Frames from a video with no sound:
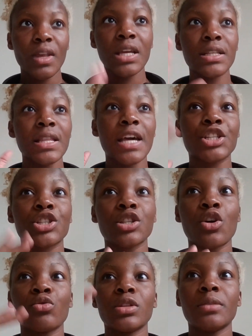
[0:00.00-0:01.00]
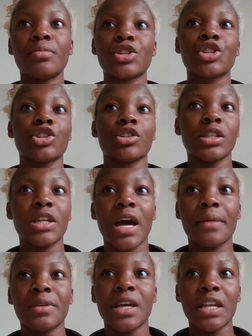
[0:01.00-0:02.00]
it's like slowly but
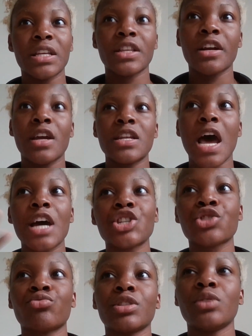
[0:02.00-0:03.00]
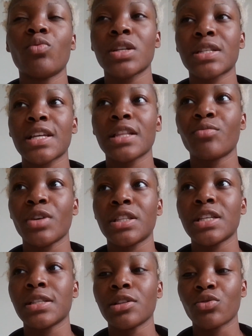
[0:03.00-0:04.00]
surely I'm getting there. And I just really wanna
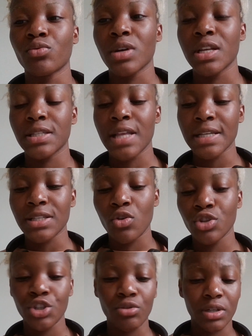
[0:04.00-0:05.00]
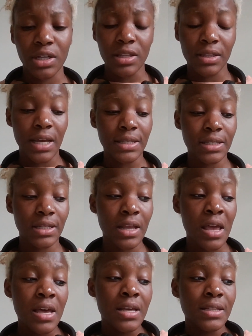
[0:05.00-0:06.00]
celebrate these little wins. That's also another
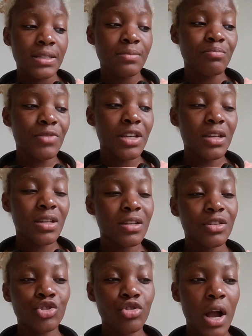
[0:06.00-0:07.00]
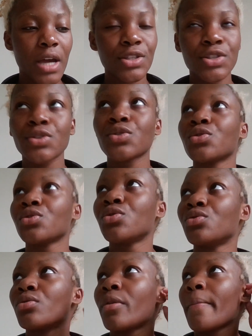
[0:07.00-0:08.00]
lesson. S- try
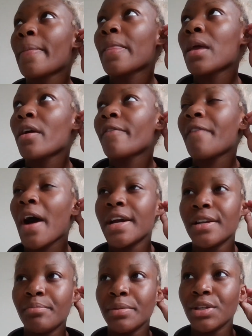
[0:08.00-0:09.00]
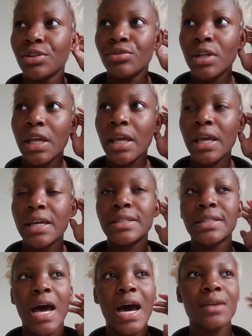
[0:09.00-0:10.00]
to find beauty
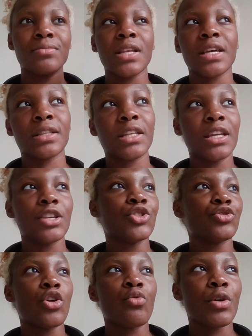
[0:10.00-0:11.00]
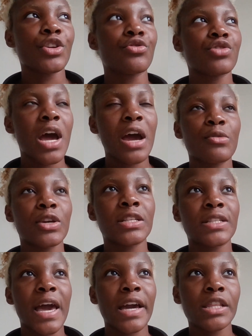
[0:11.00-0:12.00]
in times like these, you know, where you're not
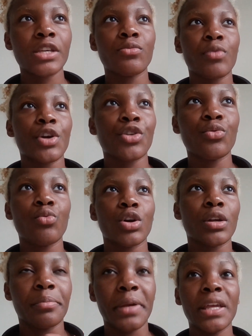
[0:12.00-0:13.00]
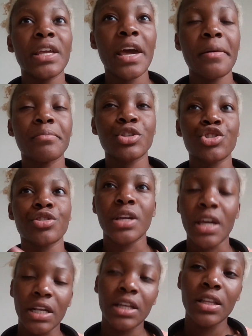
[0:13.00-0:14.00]
exactly where you wanna be yet, but you're
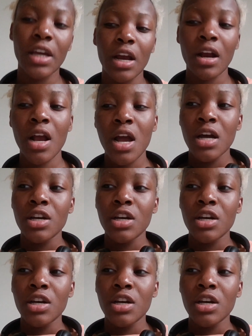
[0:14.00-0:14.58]
getting there